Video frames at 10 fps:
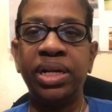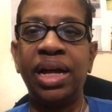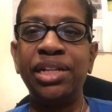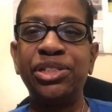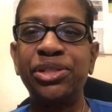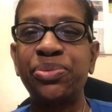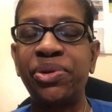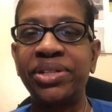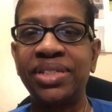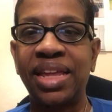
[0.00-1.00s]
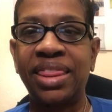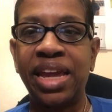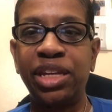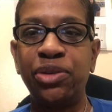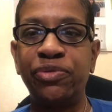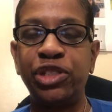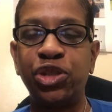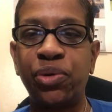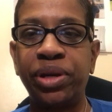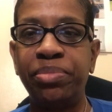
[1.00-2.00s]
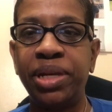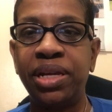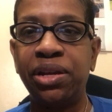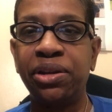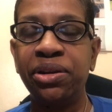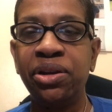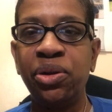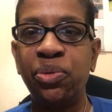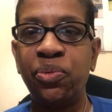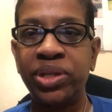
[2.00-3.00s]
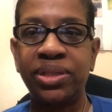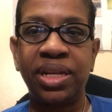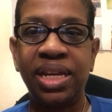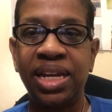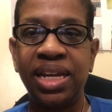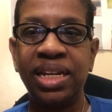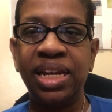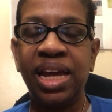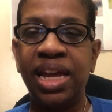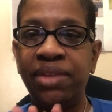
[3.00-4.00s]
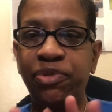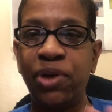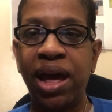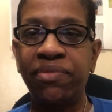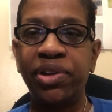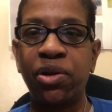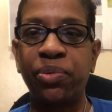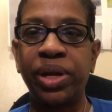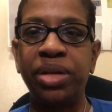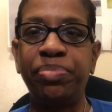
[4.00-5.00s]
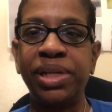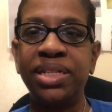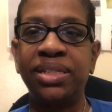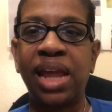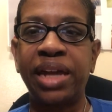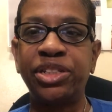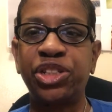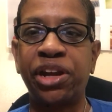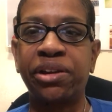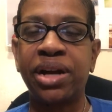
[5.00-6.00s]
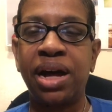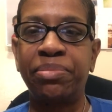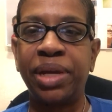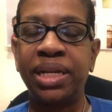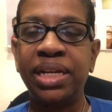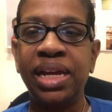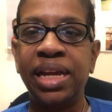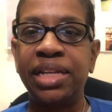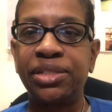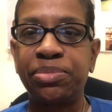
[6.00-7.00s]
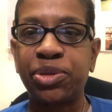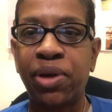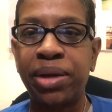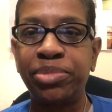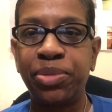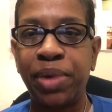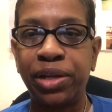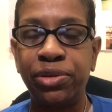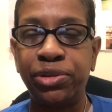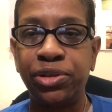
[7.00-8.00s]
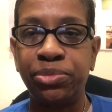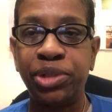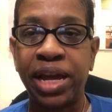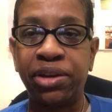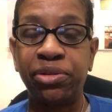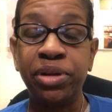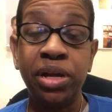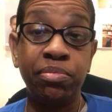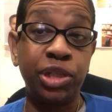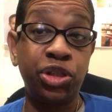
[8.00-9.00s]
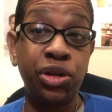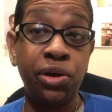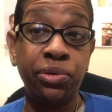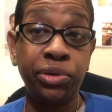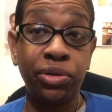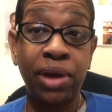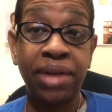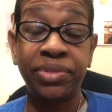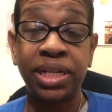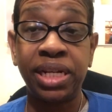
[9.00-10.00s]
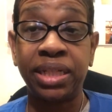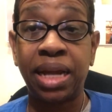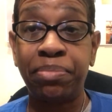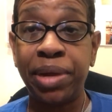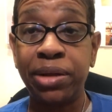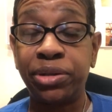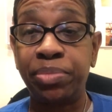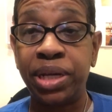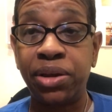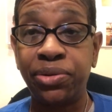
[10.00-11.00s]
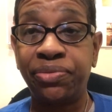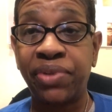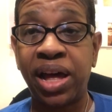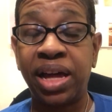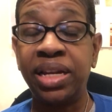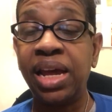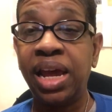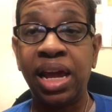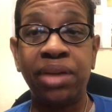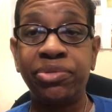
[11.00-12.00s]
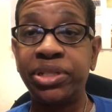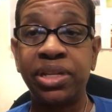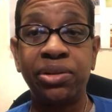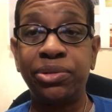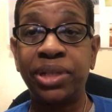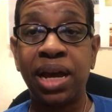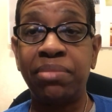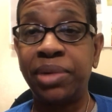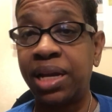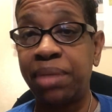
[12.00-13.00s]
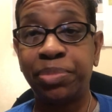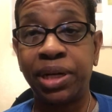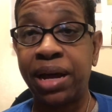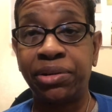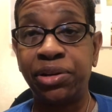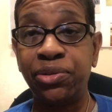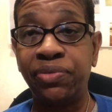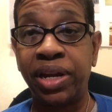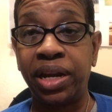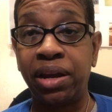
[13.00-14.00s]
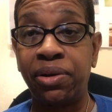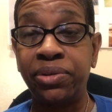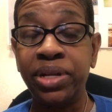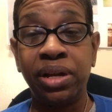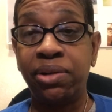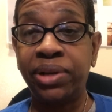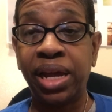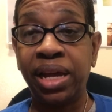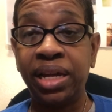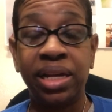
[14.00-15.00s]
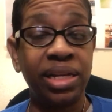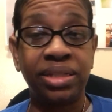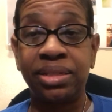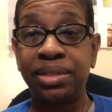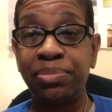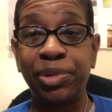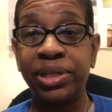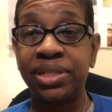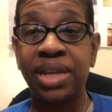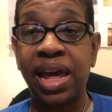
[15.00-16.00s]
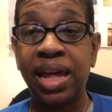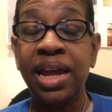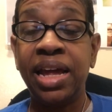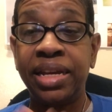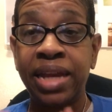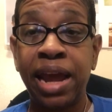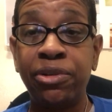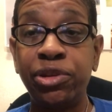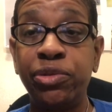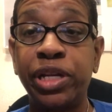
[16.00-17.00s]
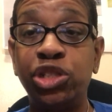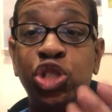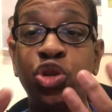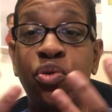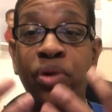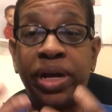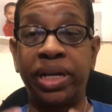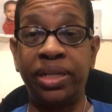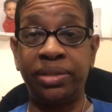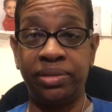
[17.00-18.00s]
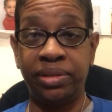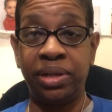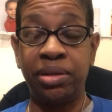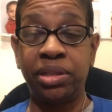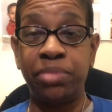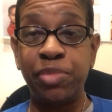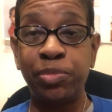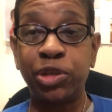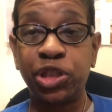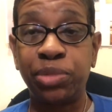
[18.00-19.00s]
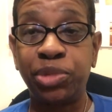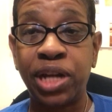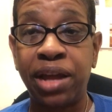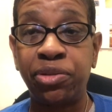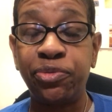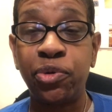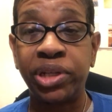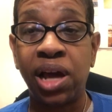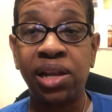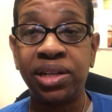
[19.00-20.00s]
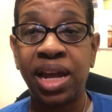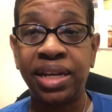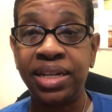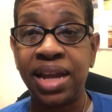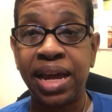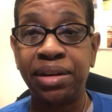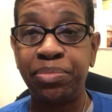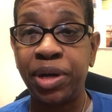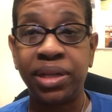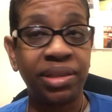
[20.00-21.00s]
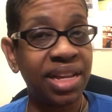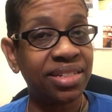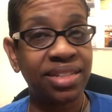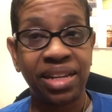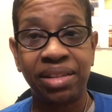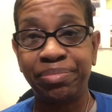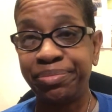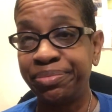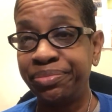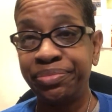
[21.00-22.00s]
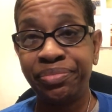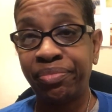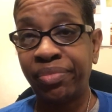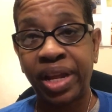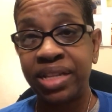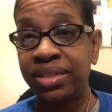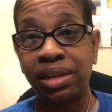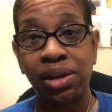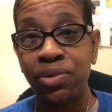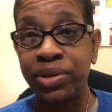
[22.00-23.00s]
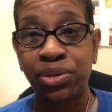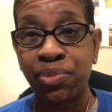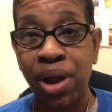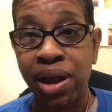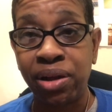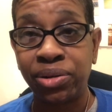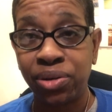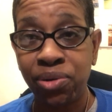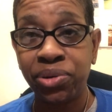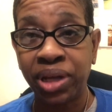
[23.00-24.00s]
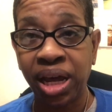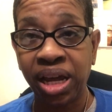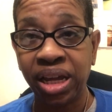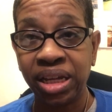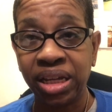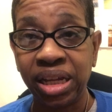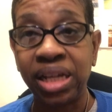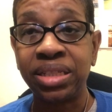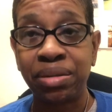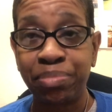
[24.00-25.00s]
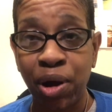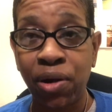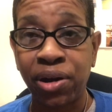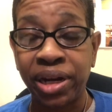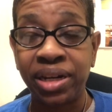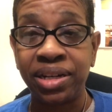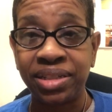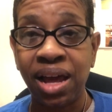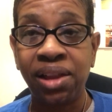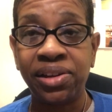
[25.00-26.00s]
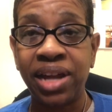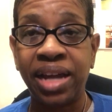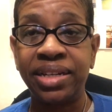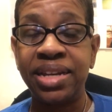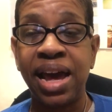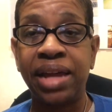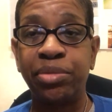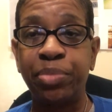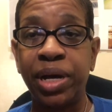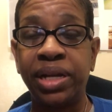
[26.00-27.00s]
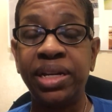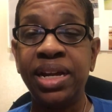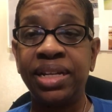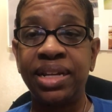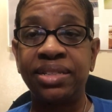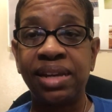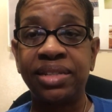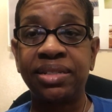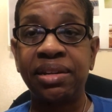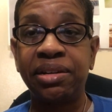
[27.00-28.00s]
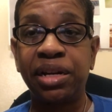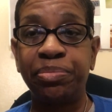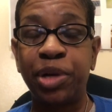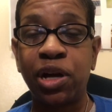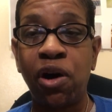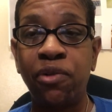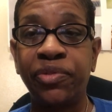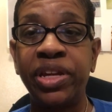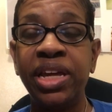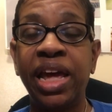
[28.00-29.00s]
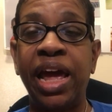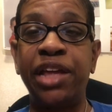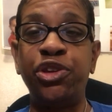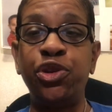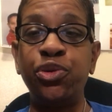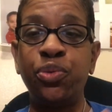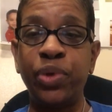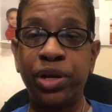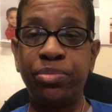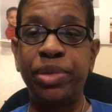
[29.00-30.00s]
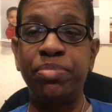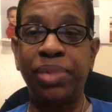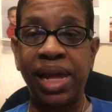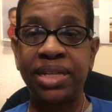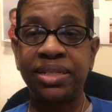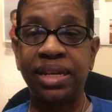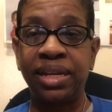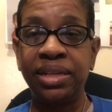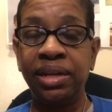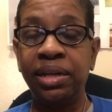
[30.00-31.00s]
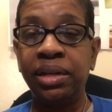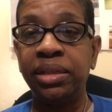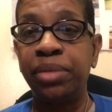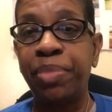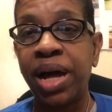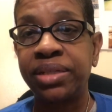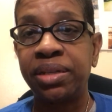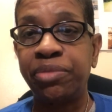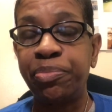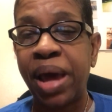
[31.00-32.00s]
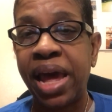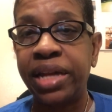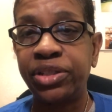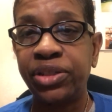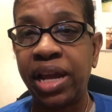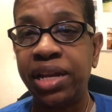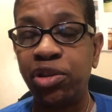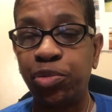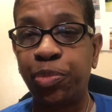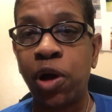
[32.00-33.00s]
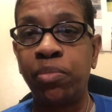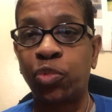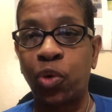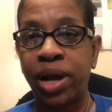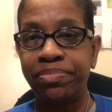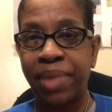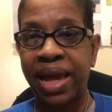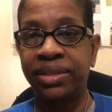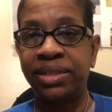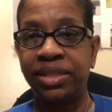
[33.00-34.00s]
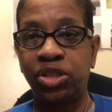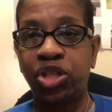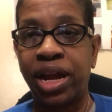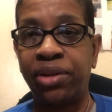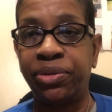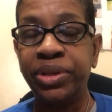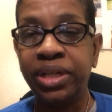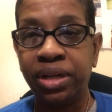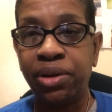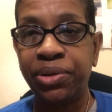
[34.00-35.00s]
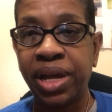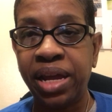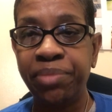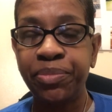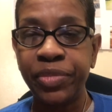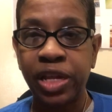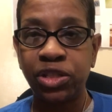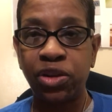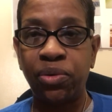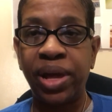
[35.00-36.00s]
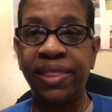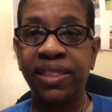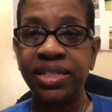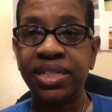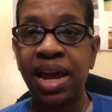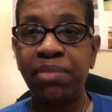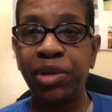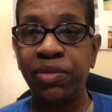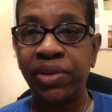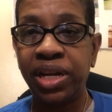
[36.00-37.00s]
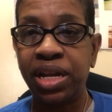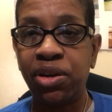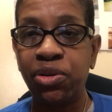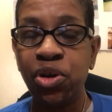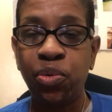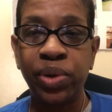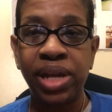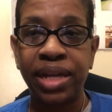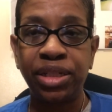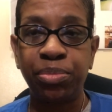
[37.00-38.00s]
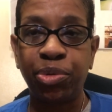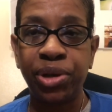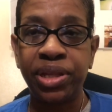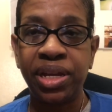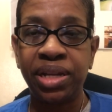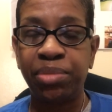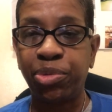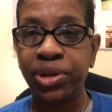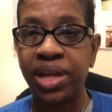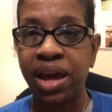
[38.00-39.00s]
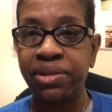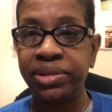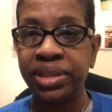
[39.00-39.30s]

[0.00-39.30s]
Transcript: I just want to say thank you for joining me here once again. And if you haven't already, please like, share, comment, and subscribe to my YouTube channel. But you know, you have to click that bell to be notified every single time that I put out a new video. Okay, it's as simple as that. Now you can join the membership channel for $1.99 a month. That's it. It's the lowest around. Okay, it's a bargain. $1.99 a month. That's less than a cup of coffee. And you will be blessing the positive patch and it'll come right back to this channel. Okay, so at this time in the video, we like to breathe in and breathe out